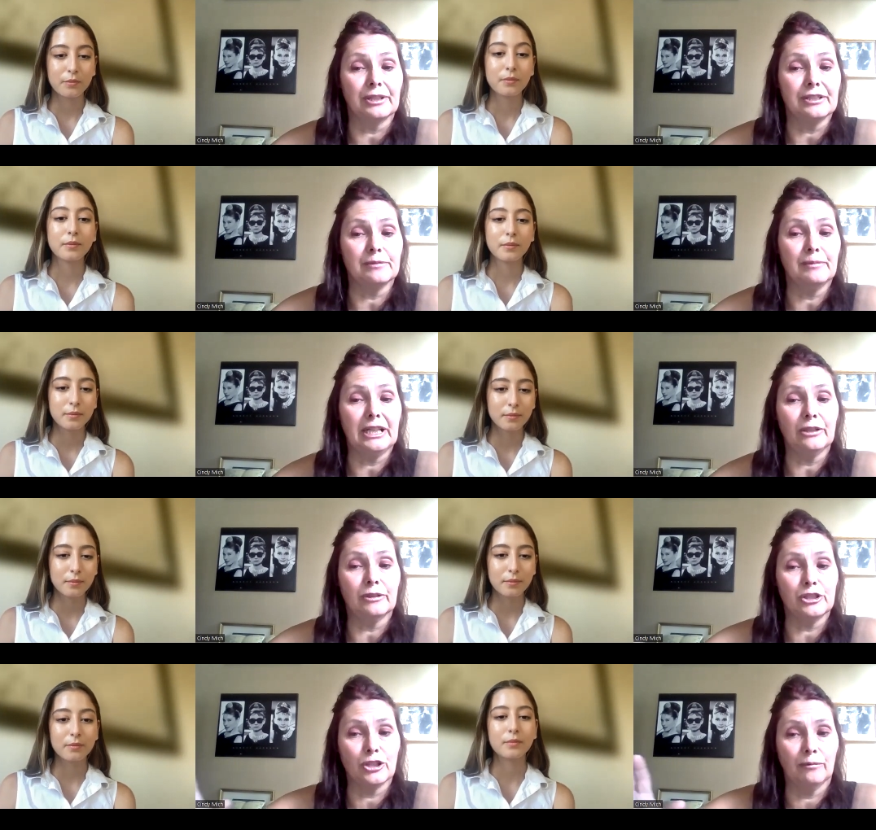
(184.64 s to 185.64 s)
Speaker 1: there is, meaning you
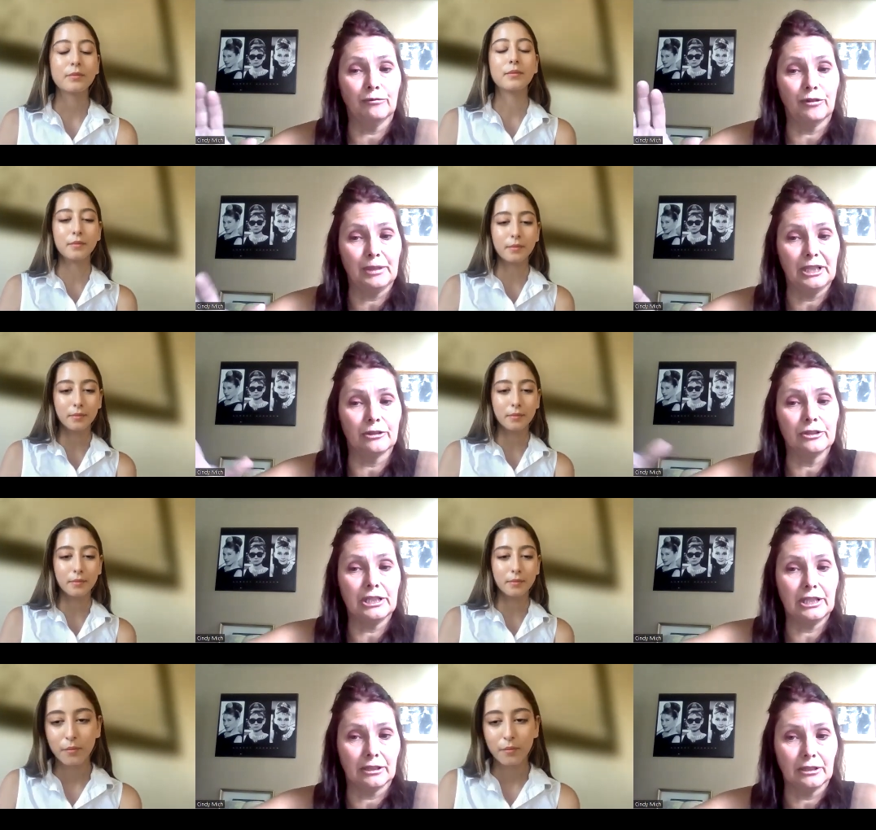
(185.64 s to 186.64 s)
can jump from here
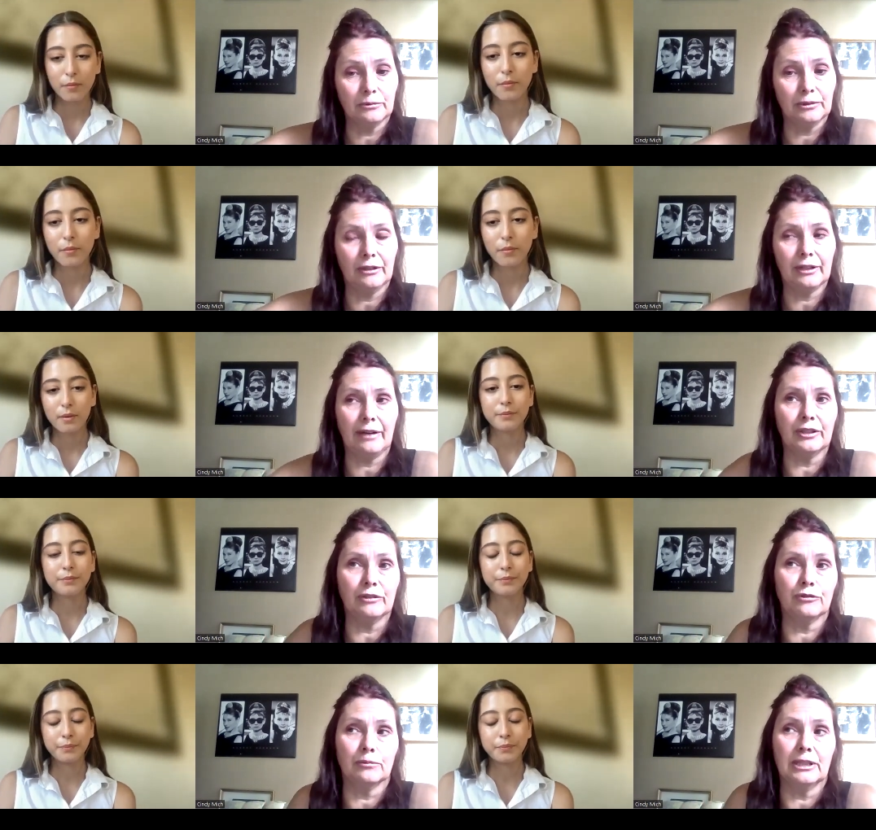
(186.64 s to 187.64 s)
to here without having
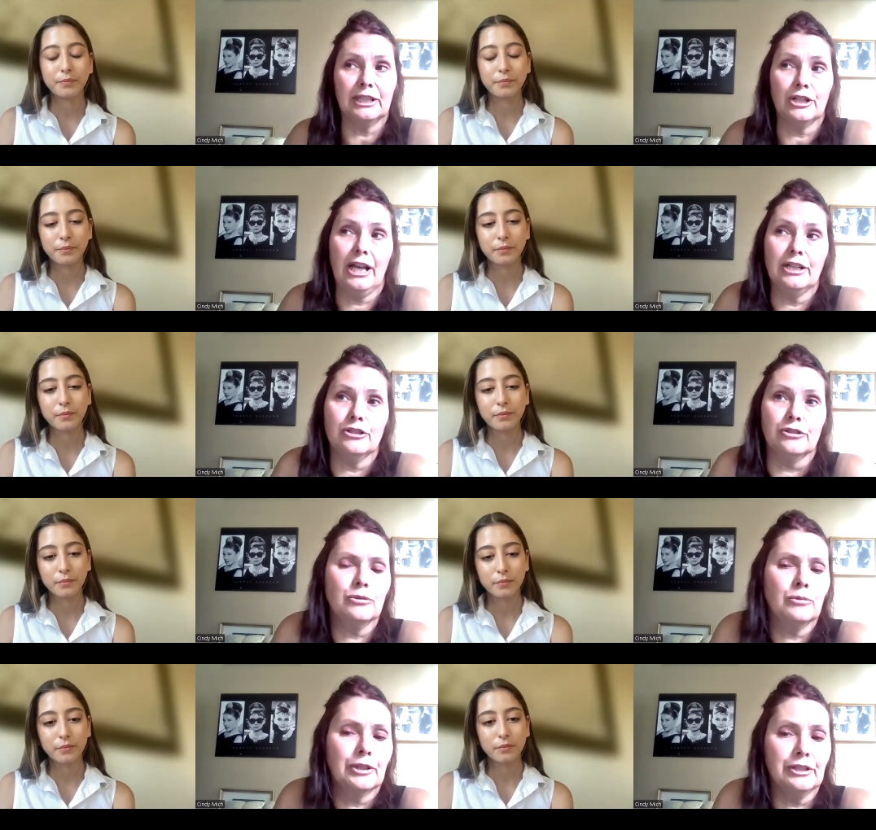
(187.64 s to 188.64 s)
a formal education.
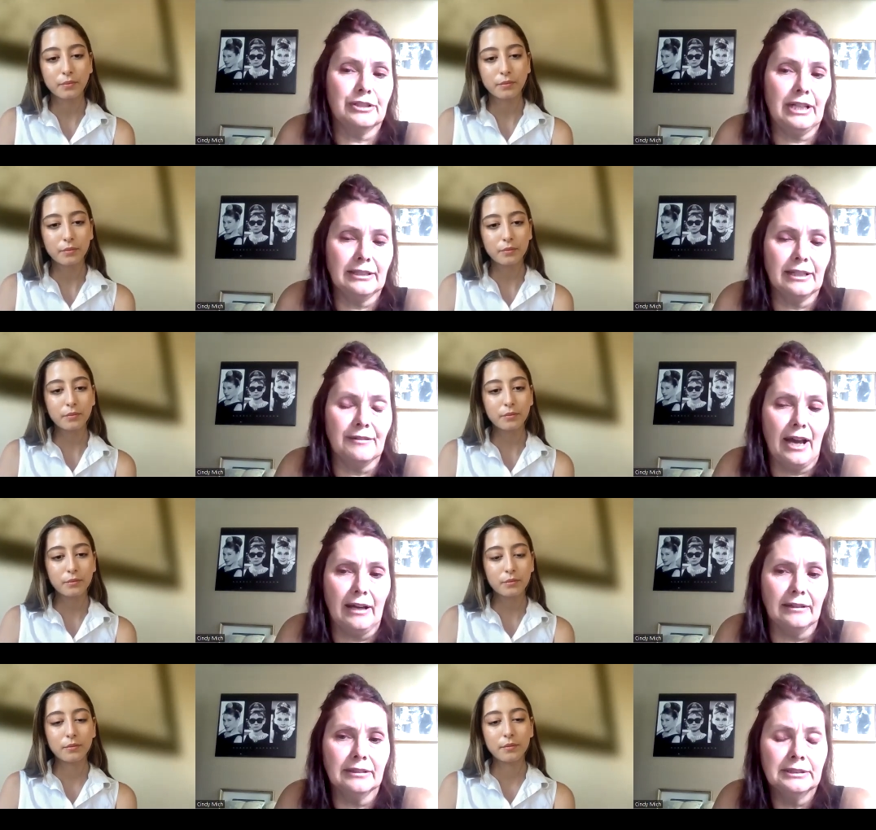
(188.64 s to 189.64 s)
So, where do you stand on that?
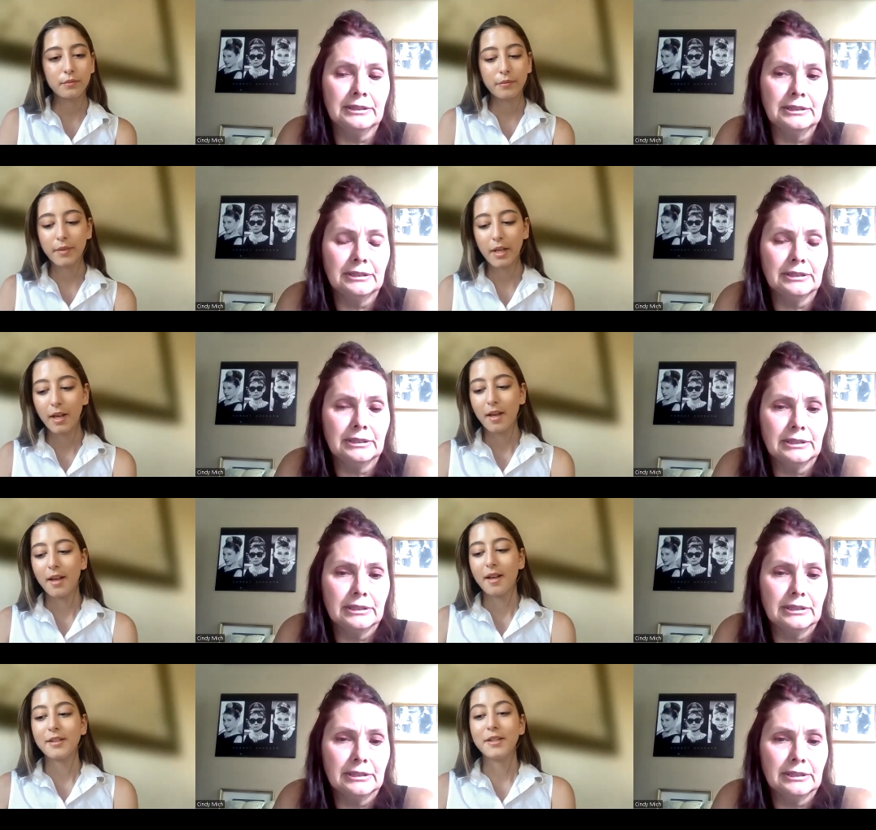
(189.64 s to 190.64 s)

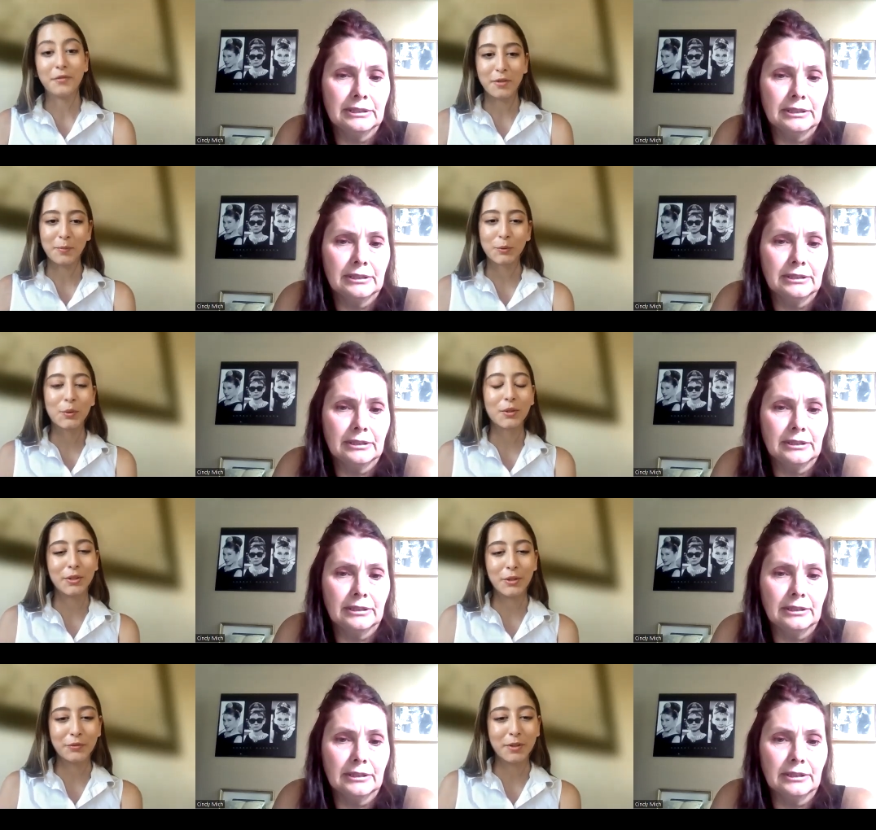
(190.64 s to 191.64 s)
Speaker 2: The film school or
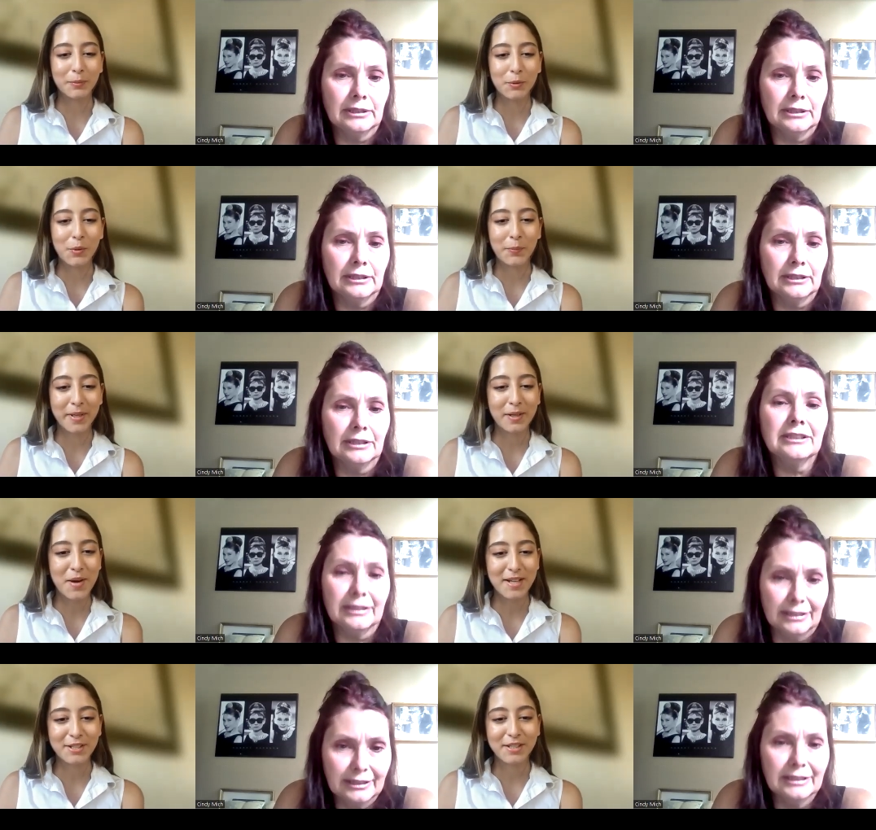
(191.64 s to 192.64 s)
no film school, big
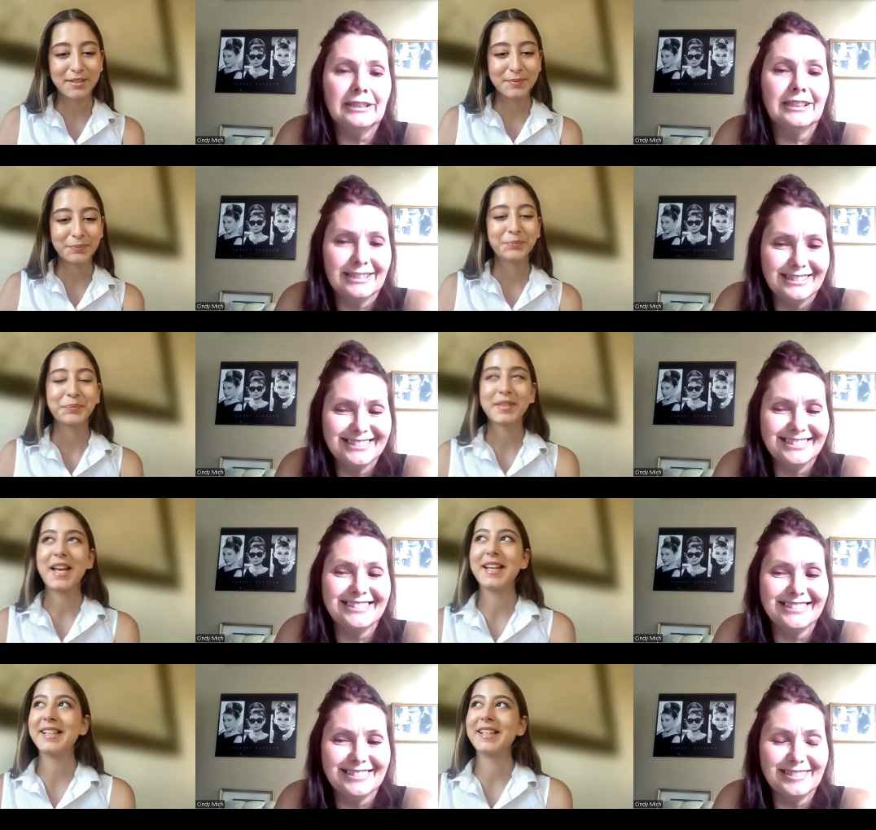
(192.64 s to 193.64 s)
question. I
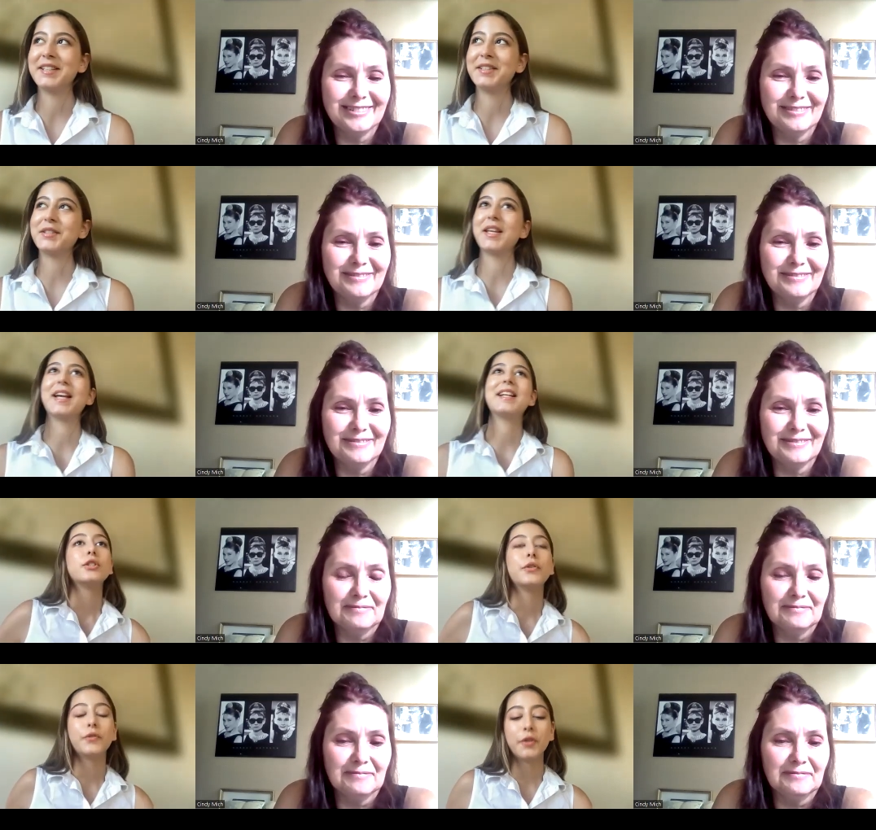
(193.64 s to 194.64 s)
can get into that.
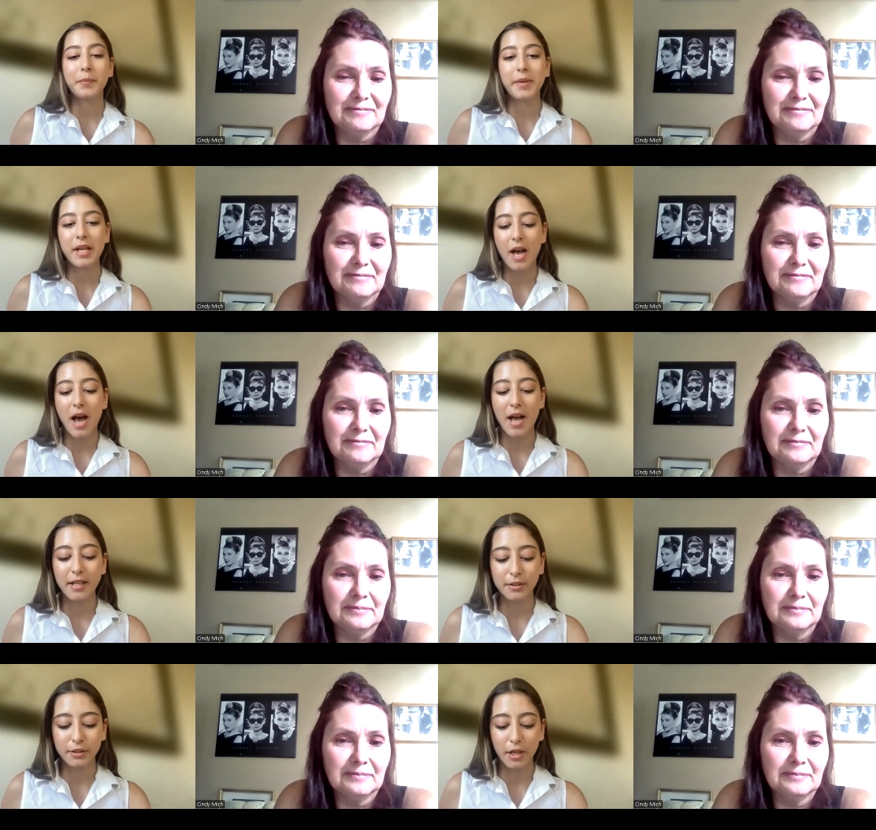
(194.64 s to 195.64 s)
So, for me, I
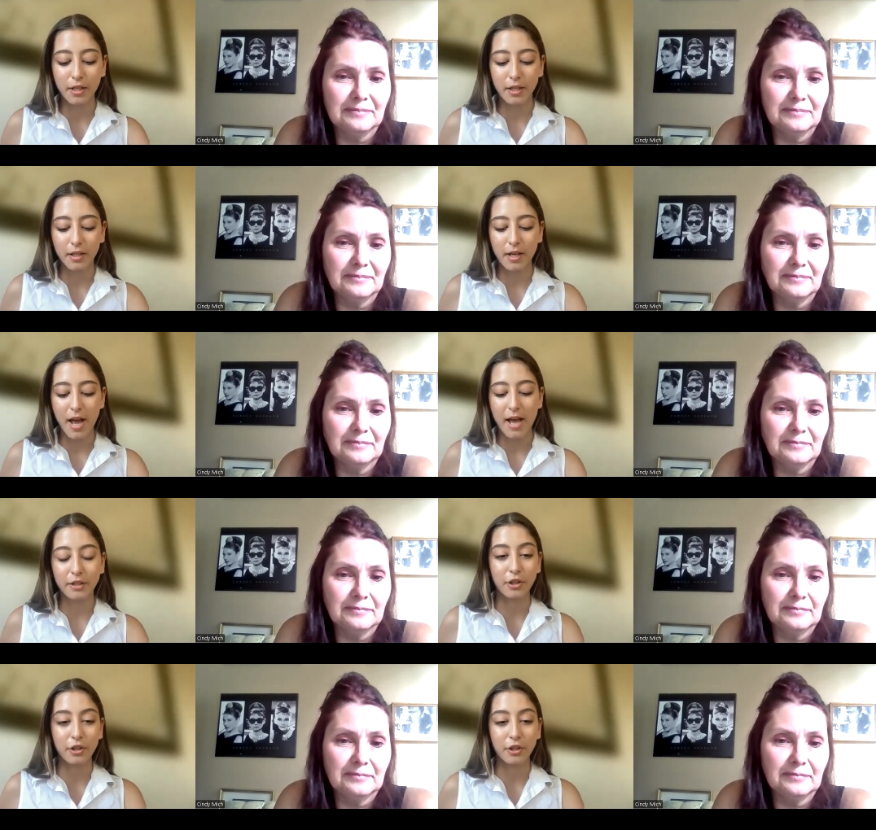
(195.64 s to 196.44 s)
started at